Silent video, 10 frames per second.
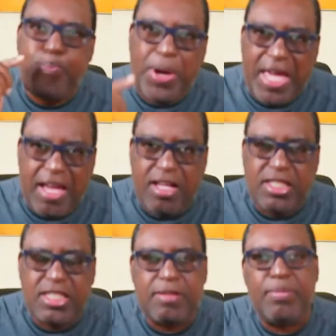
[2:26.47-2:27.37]

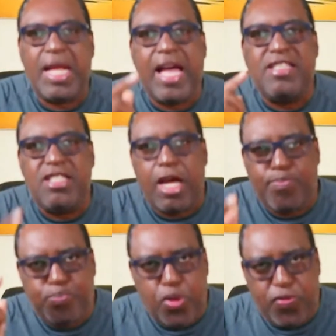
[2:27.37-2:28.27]
players and
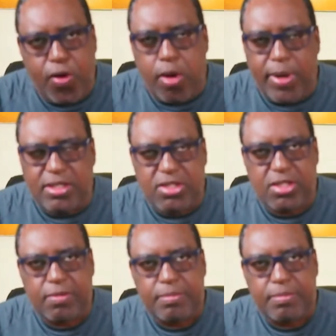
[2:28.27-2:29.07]
not performance.